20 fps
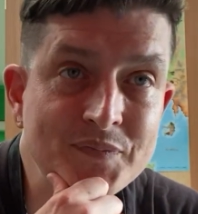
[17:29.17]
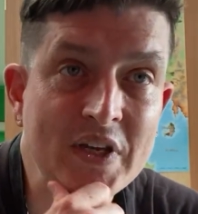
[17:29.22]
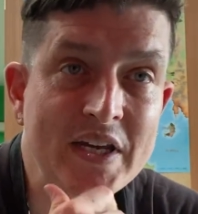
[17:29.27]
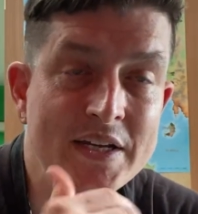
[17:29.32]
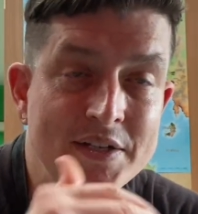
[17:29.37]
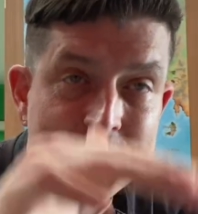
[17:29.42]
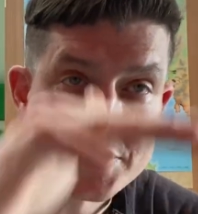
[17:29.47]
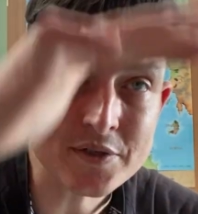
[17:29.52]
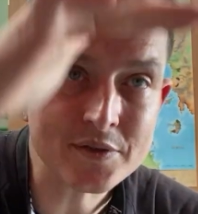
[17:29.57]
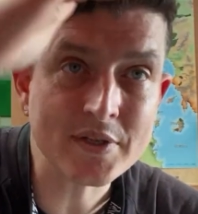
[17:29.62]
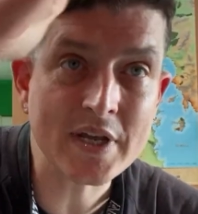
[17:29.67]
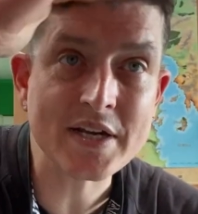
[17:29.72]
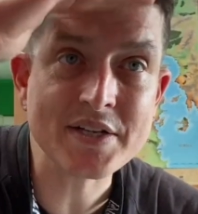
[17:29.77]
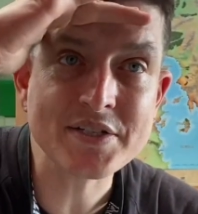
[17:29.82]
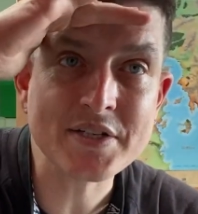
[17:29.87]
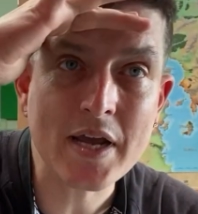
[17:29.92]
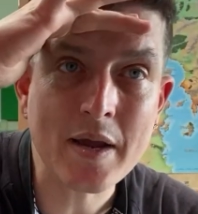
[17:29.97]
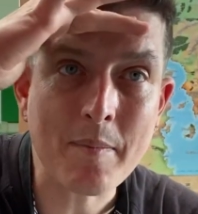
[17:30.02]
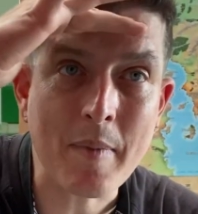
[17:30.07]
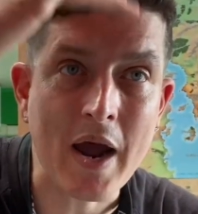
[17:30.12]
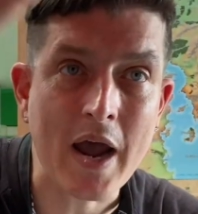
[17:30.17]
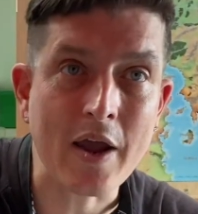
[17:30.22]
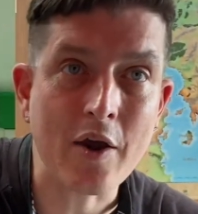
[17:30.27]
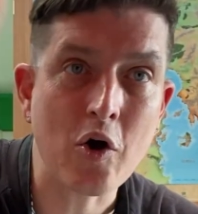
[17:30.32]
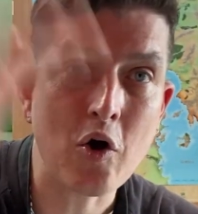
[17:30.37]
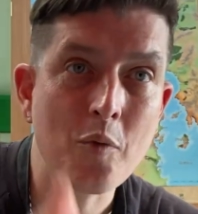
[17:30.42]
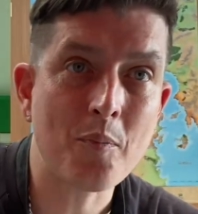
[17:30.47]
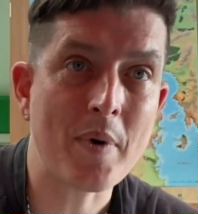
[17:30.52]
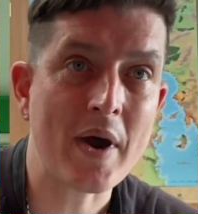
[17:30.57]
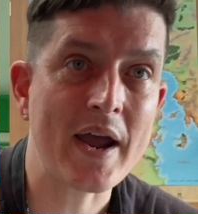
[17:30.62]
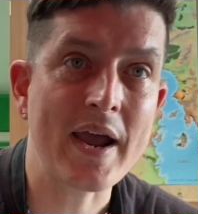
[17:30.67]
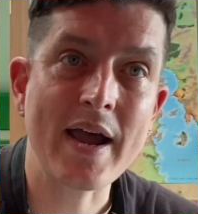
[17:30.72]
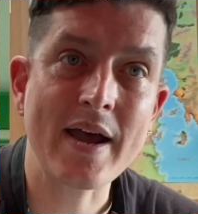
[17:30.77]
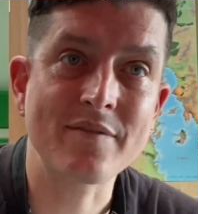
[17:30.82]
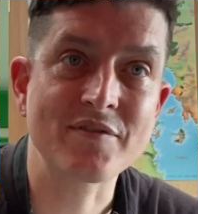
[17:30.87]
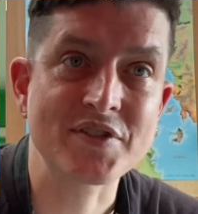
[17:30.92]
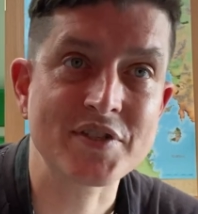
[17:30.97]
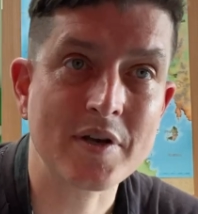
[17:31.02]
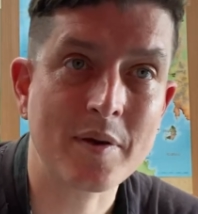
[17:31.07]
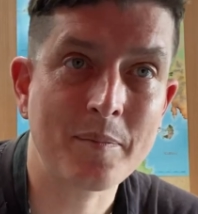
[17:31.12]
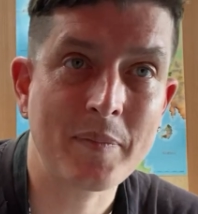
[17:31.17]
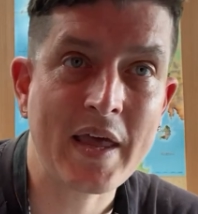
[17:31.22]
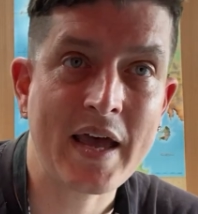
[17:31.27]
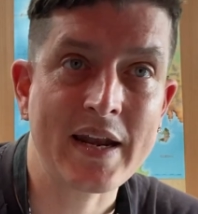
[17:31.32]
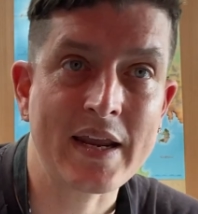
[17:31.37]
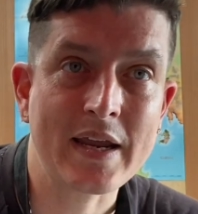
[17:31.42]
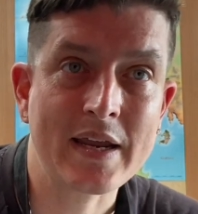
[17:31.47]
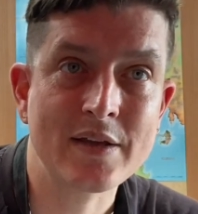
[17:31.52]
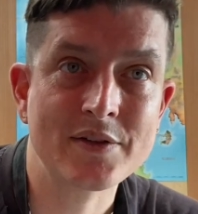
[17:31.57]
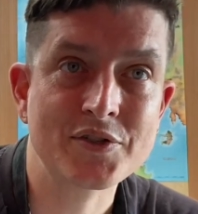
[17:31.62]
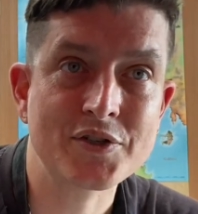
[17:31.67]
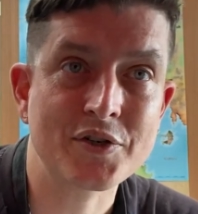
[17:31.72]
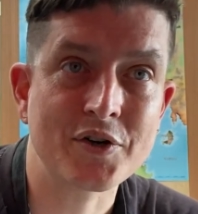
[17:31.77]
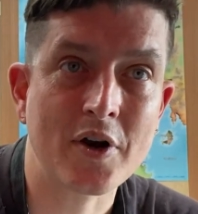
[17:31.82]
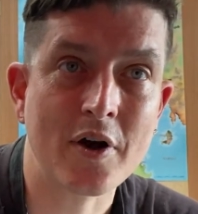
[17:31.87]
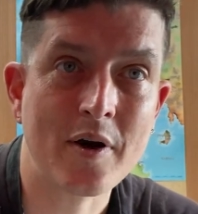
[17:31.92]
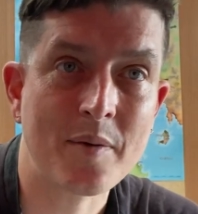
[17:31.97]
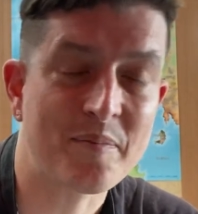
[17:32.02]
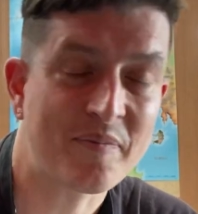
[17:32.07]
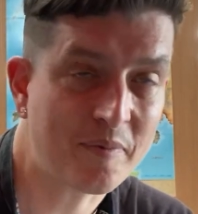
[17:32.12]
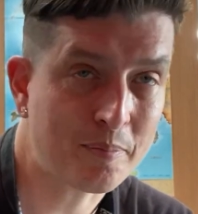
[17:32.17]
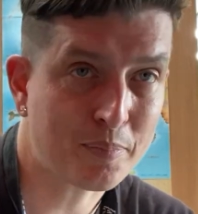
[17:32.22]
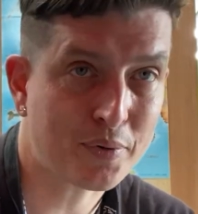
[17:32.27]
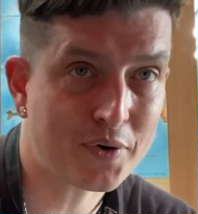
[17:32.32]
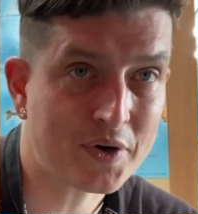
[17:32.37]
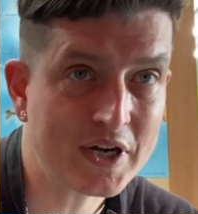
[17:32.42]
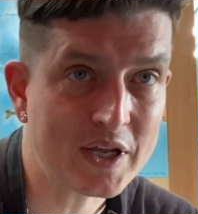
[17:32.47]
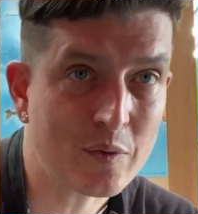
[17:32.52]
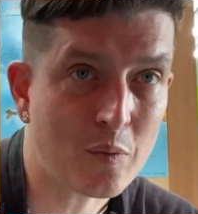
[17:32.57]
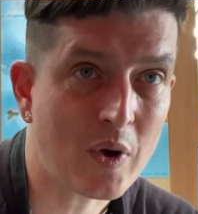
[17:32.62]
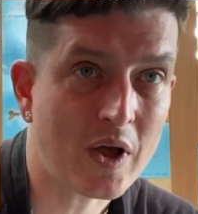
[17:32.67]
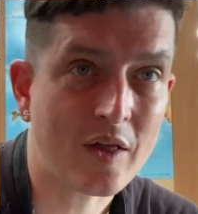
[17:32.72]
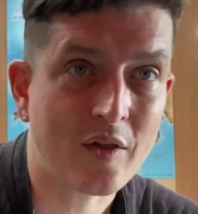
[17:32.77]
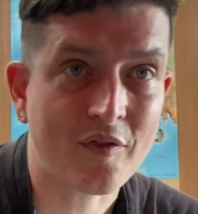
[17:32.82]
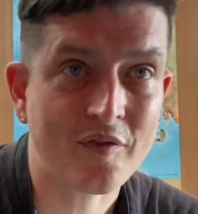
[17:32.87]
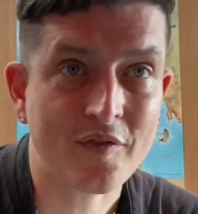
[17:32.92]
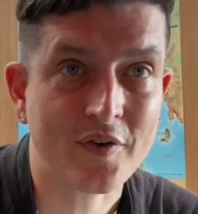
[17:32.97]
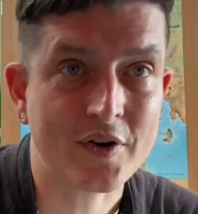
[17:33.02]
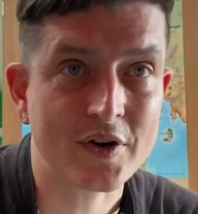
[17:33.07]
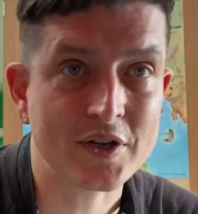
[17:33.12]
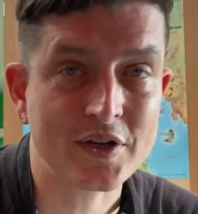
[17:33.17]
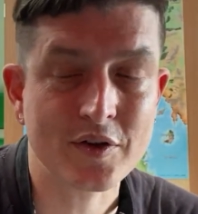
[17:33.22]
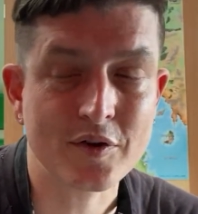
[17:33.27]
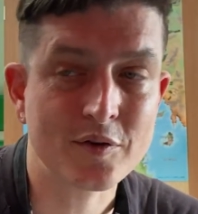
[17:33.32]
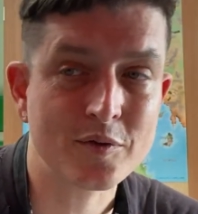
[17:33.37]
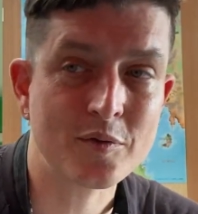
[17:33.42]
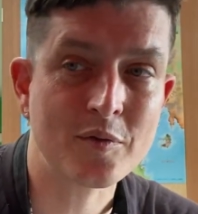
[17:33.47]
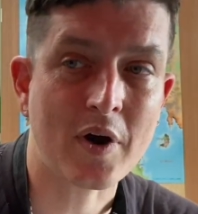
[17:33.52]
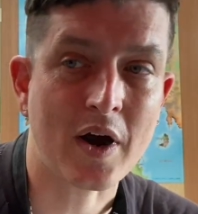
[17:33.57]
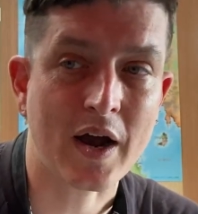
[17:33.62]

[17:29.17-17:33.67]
Until next time, I hope I have summed that answer up pretty well for you.